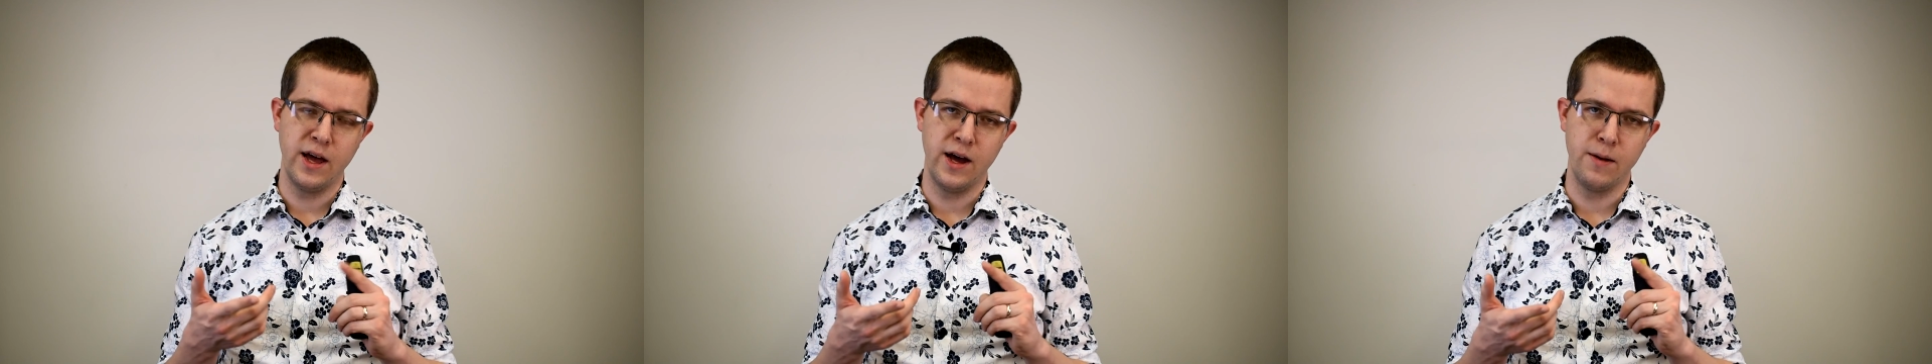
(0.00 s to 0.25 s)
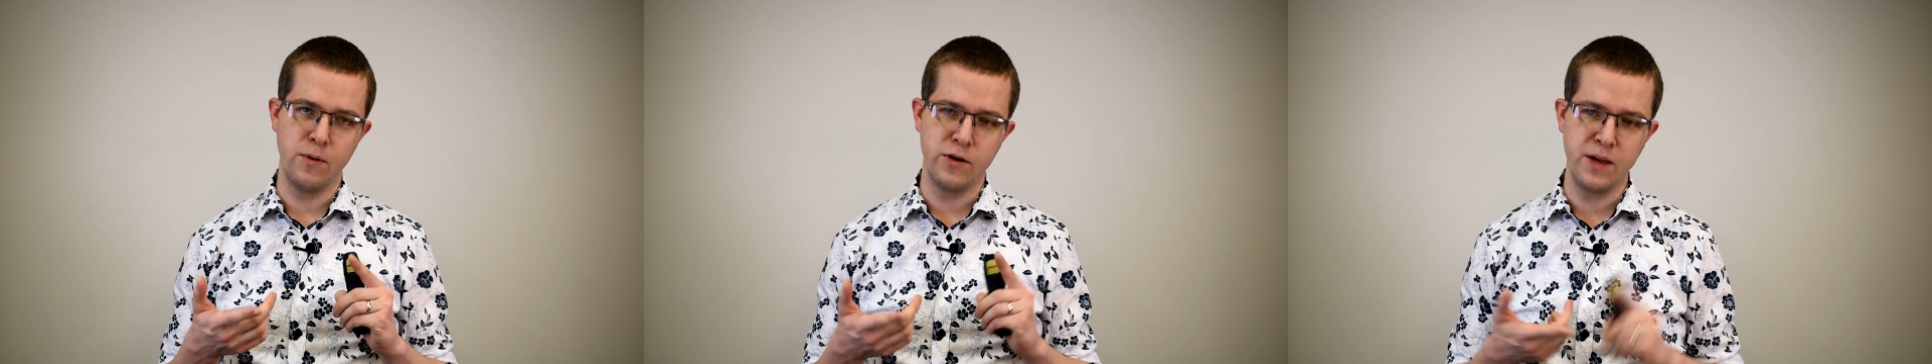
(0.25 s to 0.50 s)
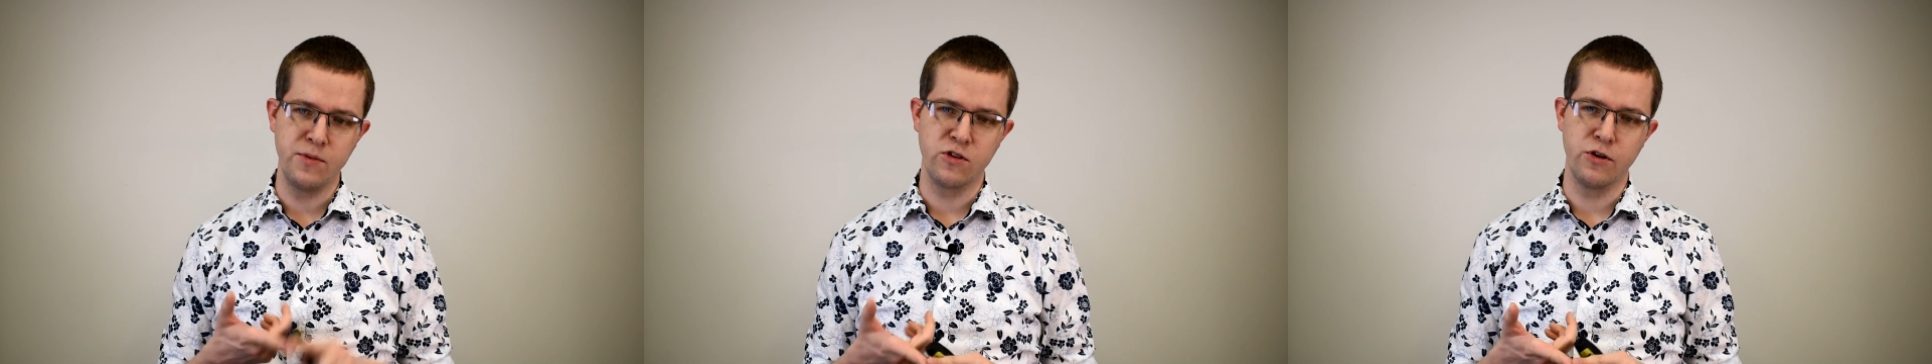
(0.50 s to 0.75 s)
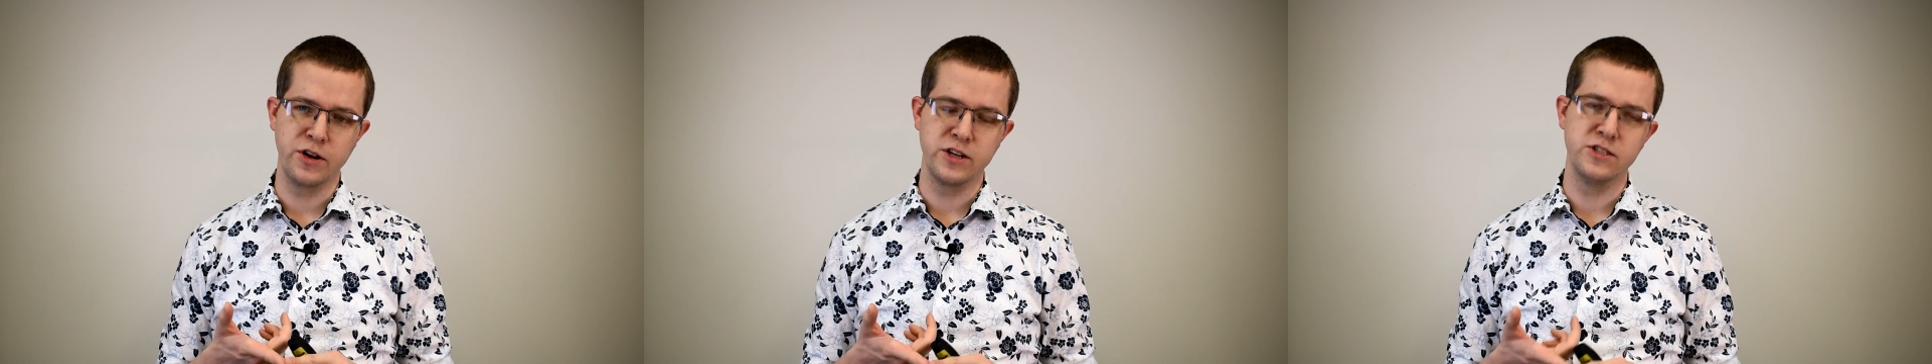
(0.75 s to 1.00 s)
anemia,
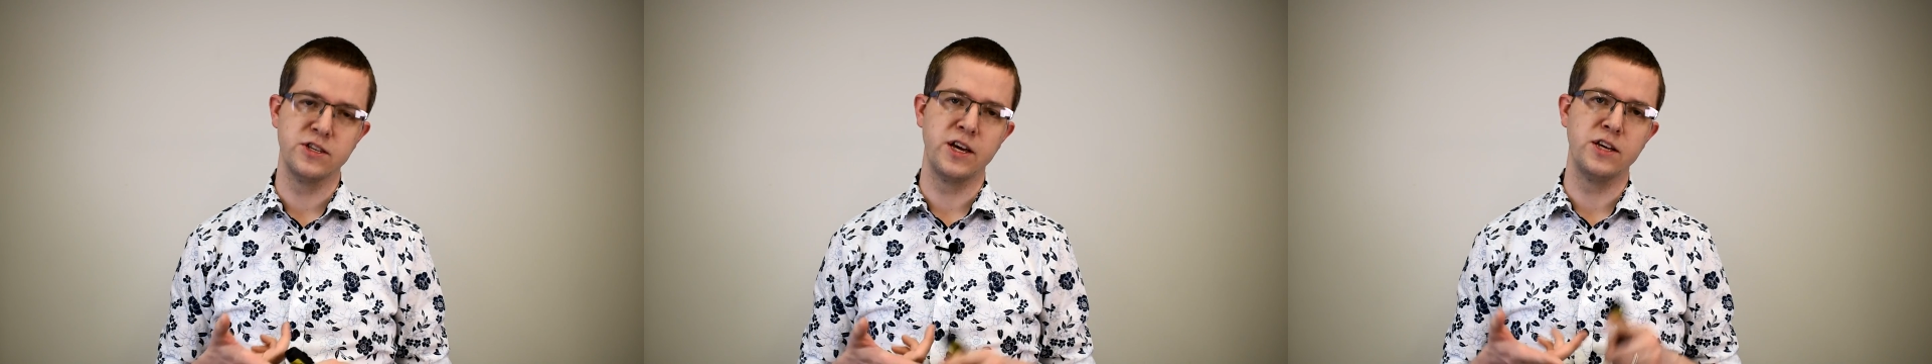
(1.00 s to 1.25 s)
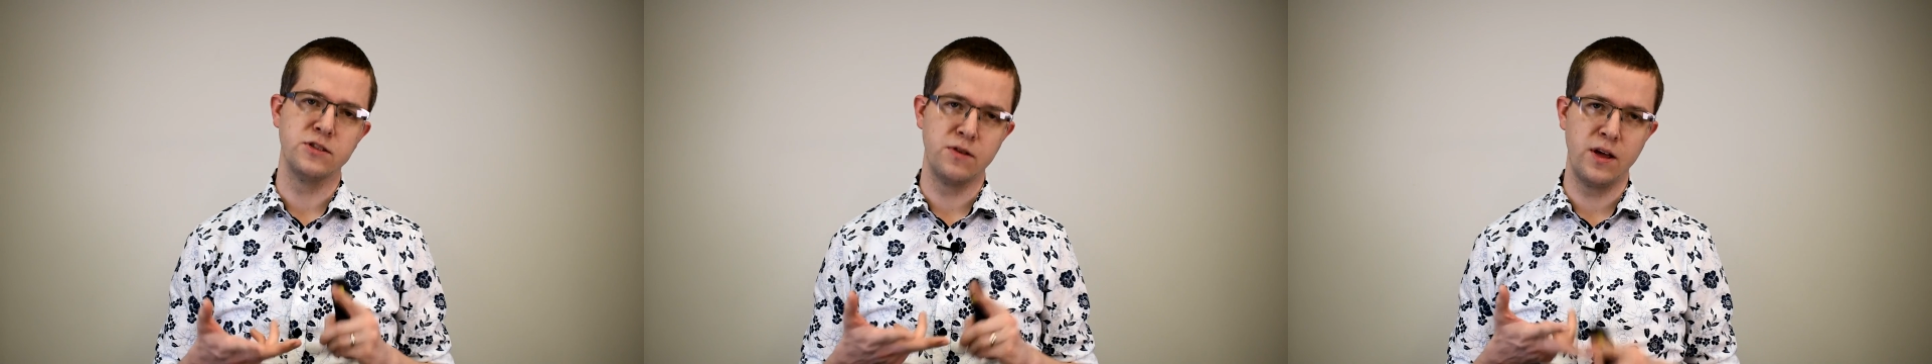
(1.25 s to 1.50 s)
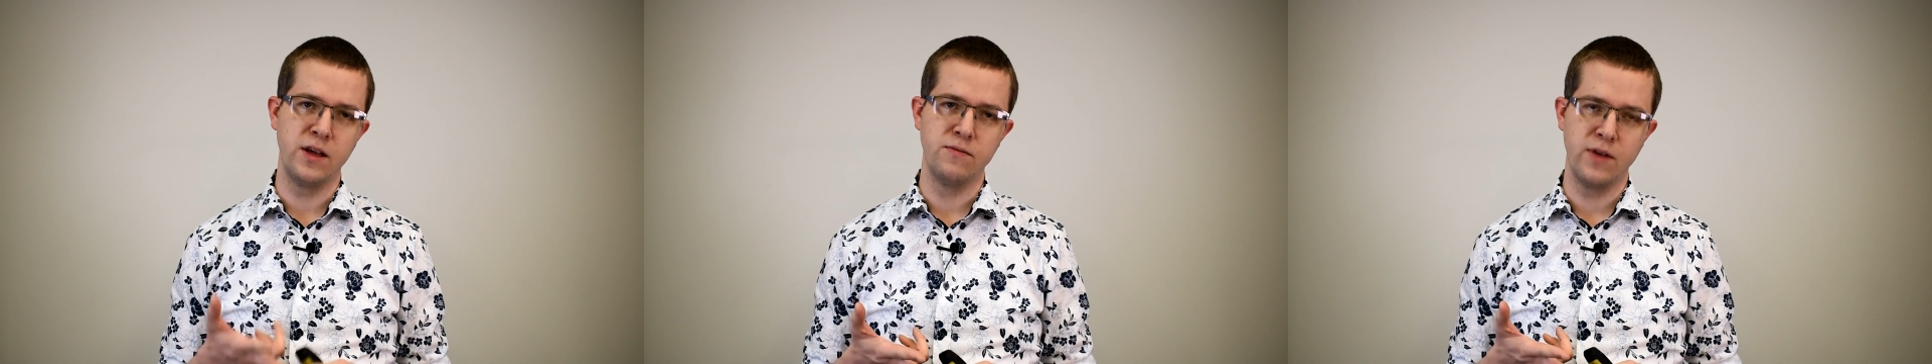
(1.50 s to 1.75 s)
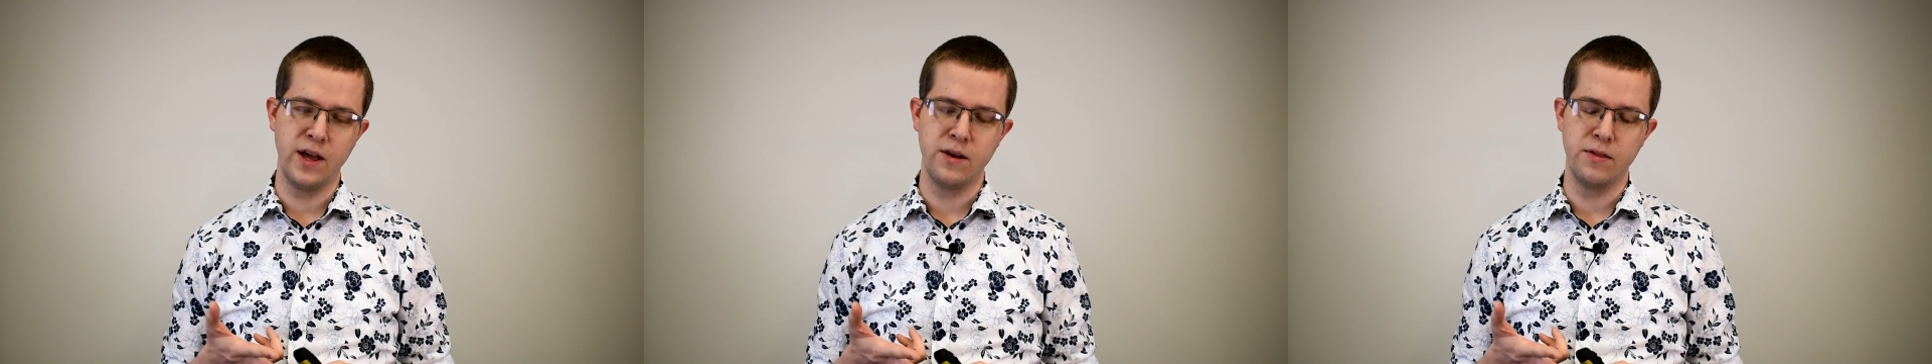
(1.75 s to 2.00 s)
chronic disease,
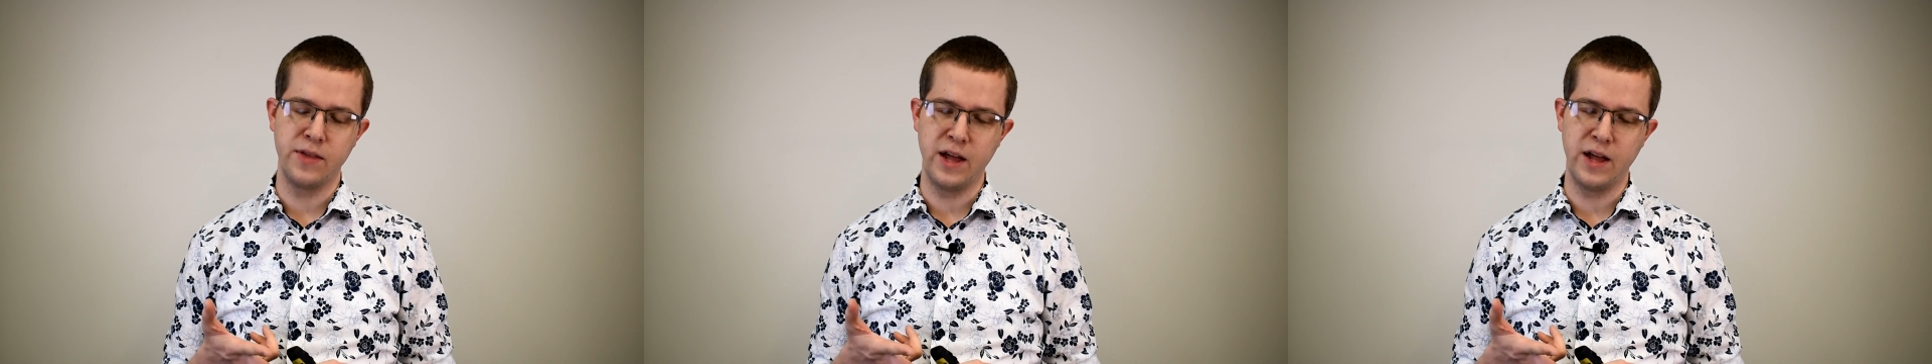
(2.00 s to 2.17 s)
and